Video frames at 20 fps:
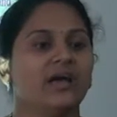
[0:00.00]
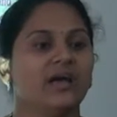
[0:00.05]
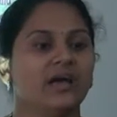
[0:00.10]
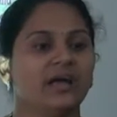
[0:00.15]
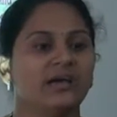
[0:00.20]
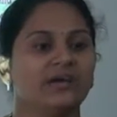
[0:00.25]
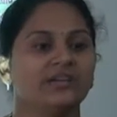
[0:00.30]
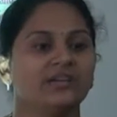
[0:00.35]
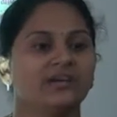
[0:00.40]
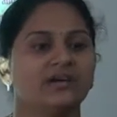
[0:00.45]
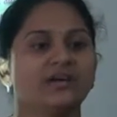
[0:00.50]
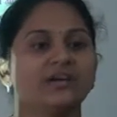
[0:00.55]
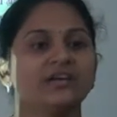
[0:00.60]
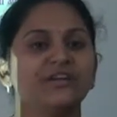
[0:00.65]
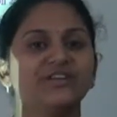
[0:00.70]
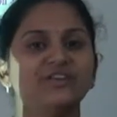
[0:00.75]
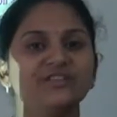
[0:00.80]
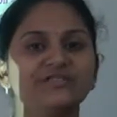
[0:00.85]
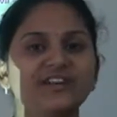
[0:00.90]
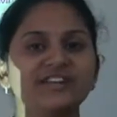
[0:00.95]
and the
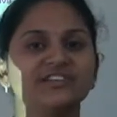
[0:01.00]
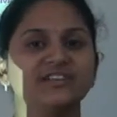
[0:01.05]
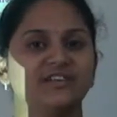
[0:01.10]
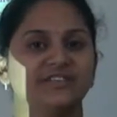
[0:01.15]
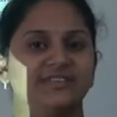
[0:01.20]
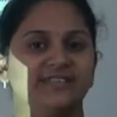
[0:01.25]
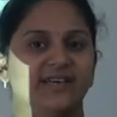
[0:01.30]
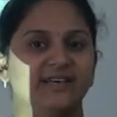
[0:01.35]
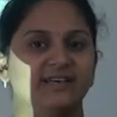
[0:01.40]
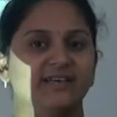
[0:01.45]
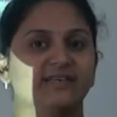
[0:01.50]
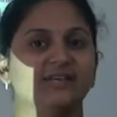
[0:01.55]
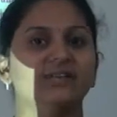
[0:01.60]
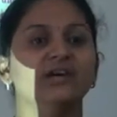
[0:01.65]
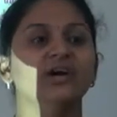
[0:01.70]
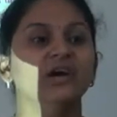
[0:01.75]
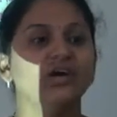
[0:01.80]
universal set.